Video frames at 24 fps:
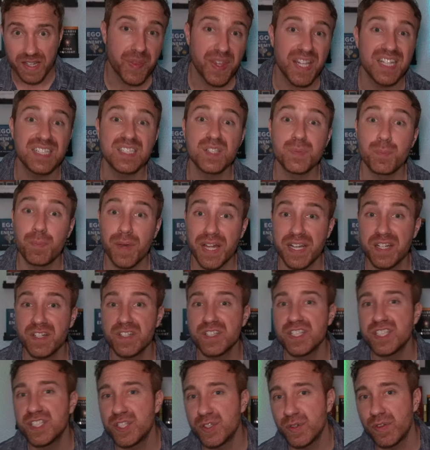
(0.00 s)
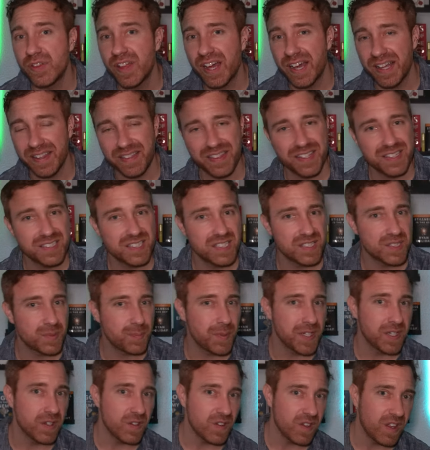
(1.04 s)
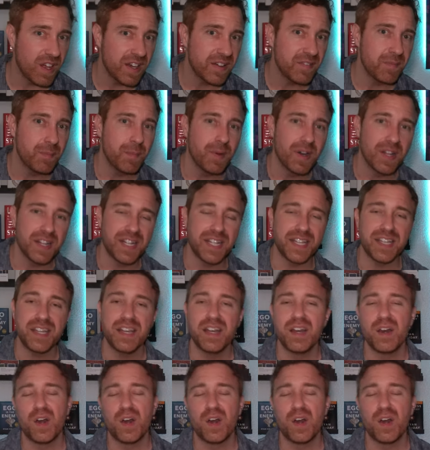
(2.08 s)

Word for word: It's better to do that than to spend a lot of money